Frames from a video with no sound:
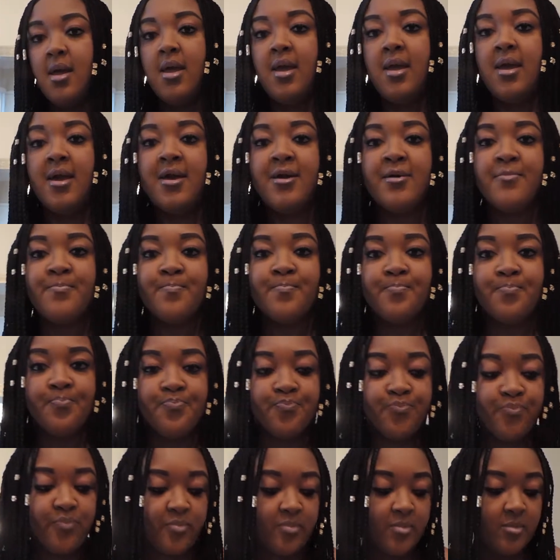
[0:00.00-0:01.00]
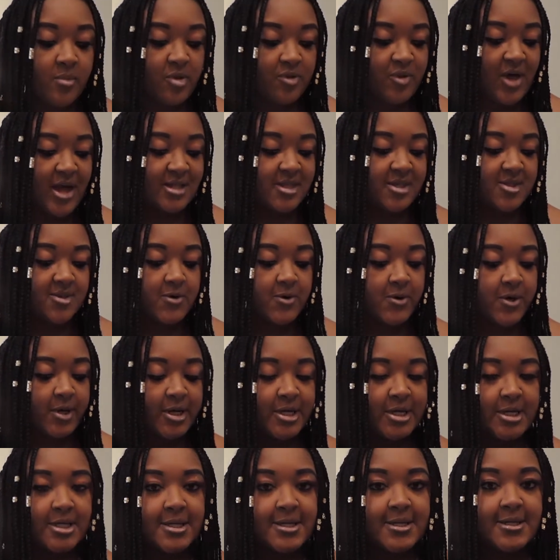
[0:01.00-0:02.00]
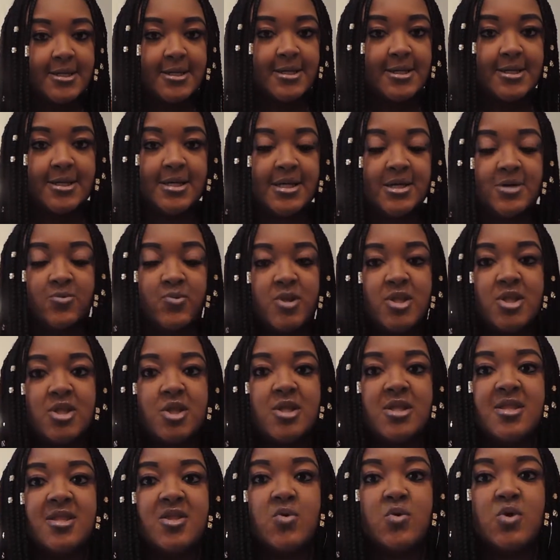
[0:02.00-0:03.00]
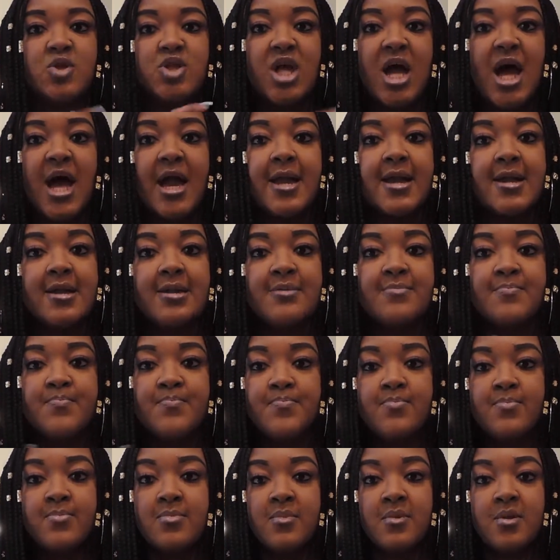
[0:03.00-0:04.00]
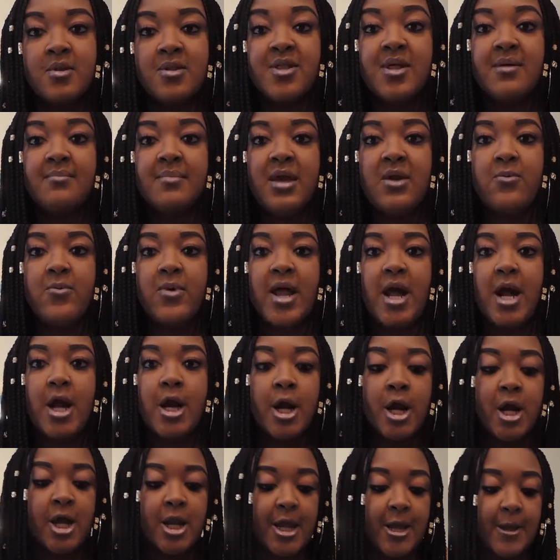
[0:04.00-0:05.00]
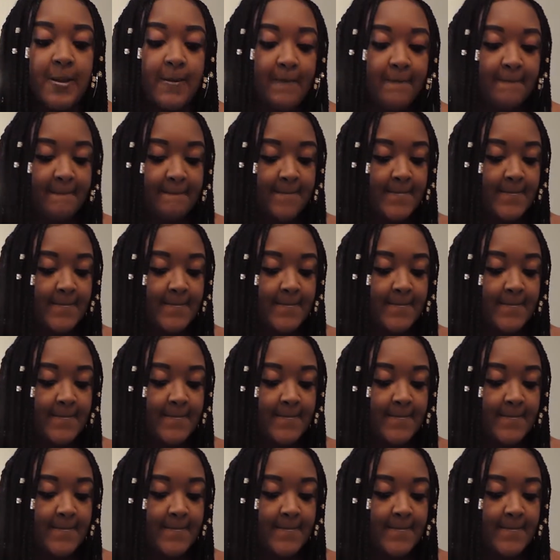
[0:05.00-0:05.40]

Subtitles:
And that story, it was just so shocking to me when I heard it.